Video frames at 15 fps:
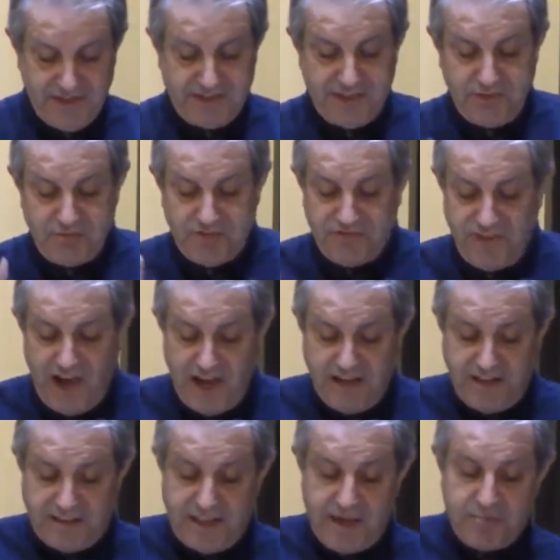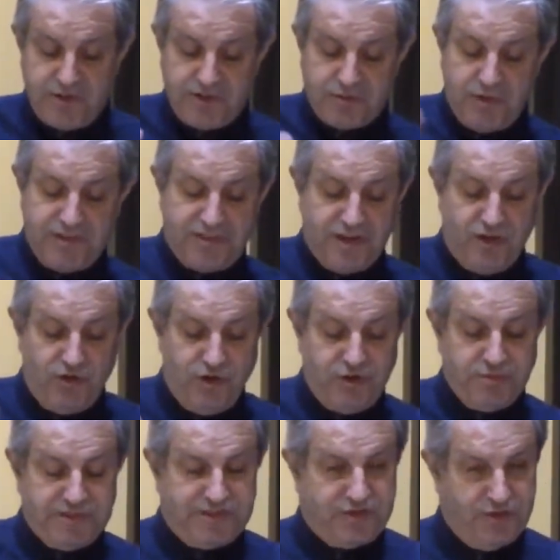You see, refining them is what the
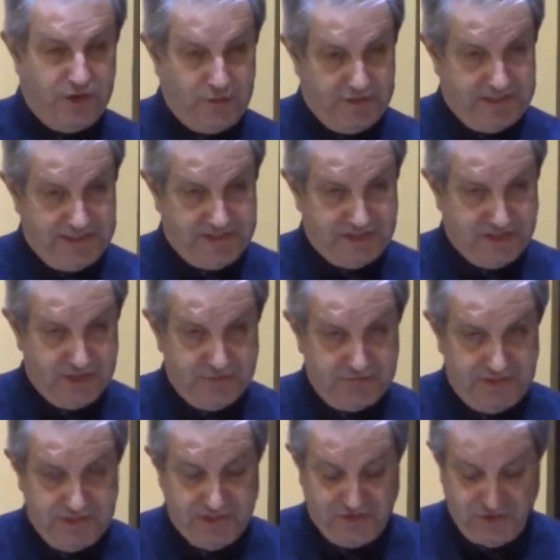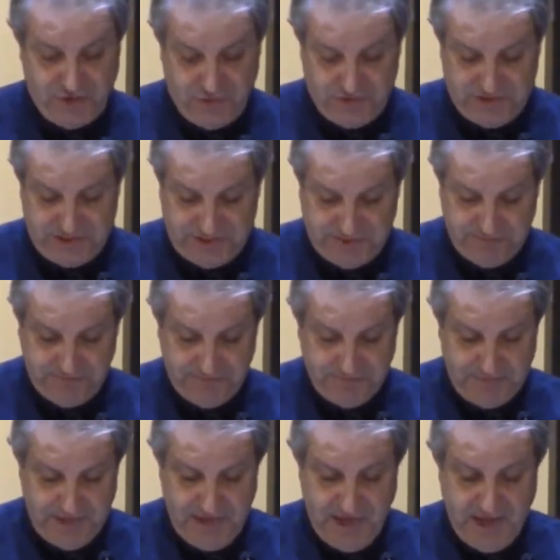Lord was doing with his children, the Jews.
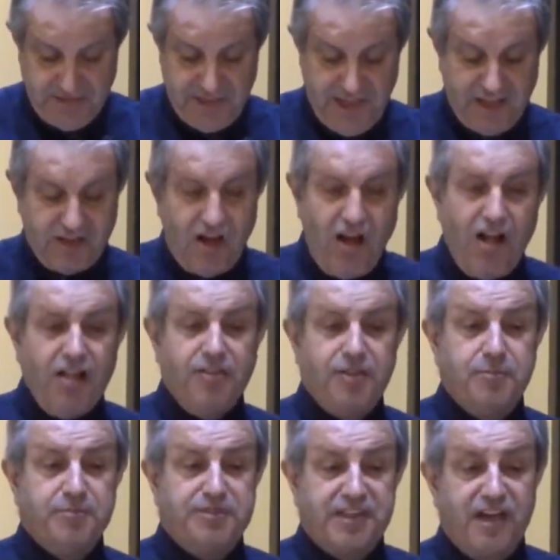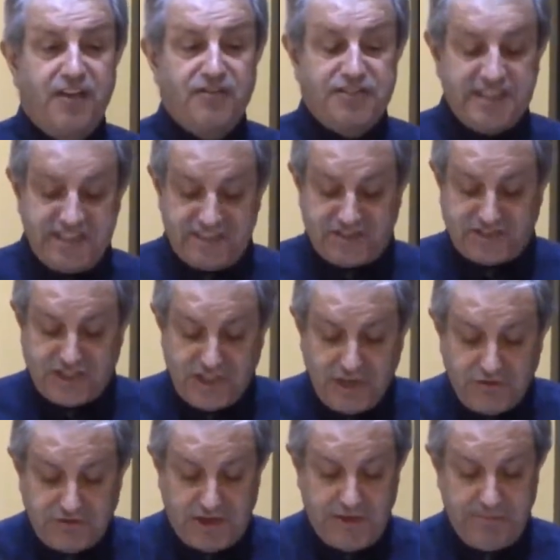They called themselves his
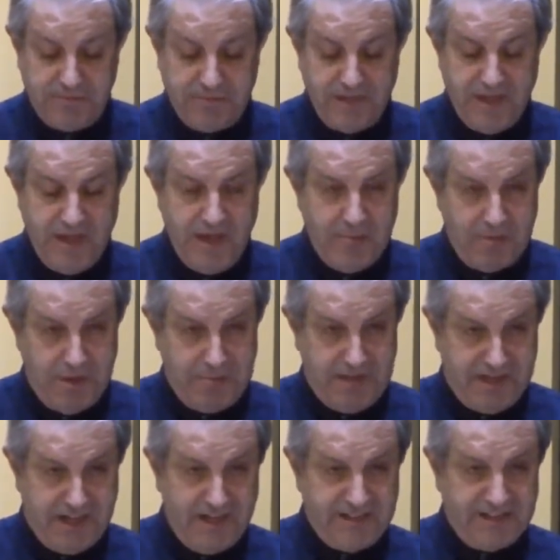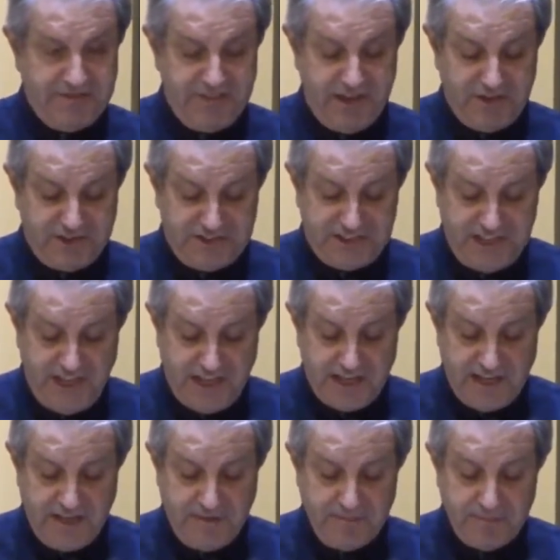children, but because of their
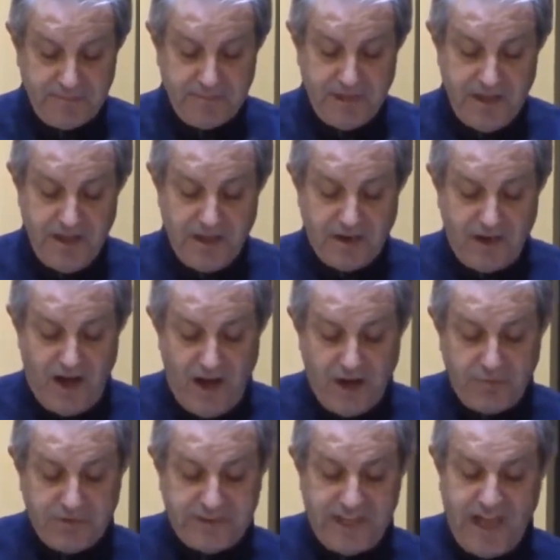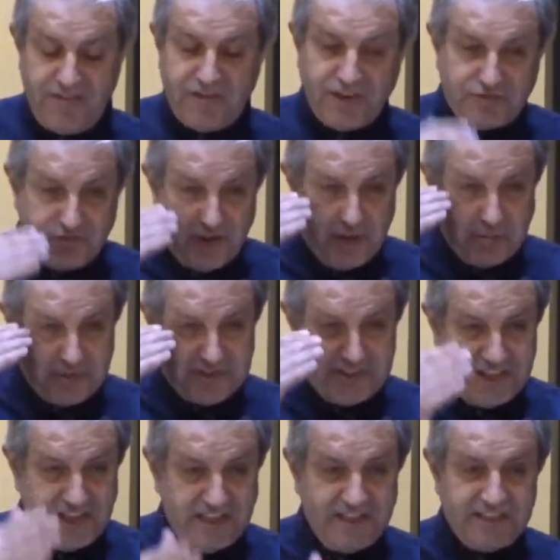sin, God was having trouble
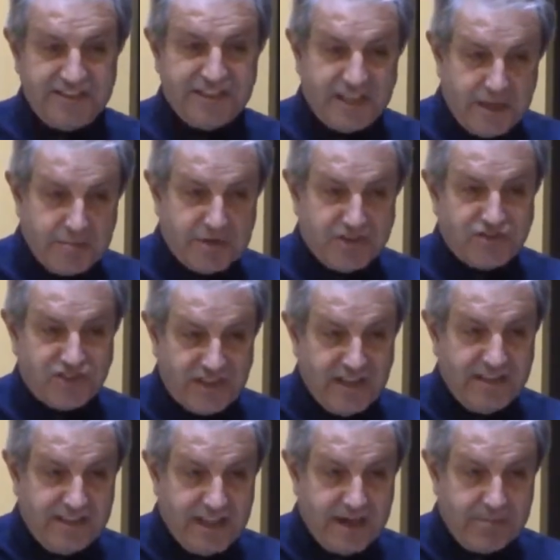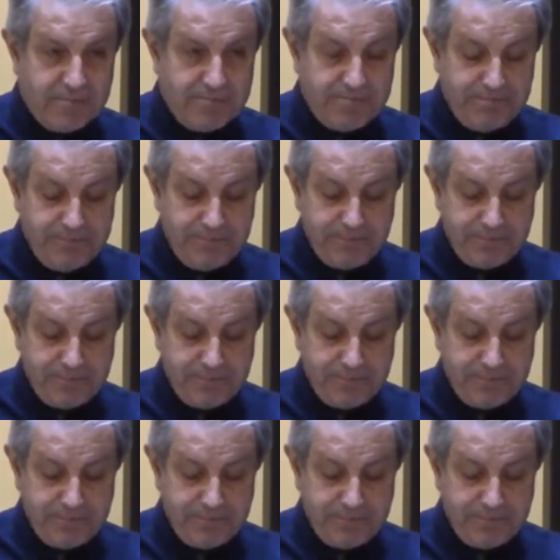seeing his image in them.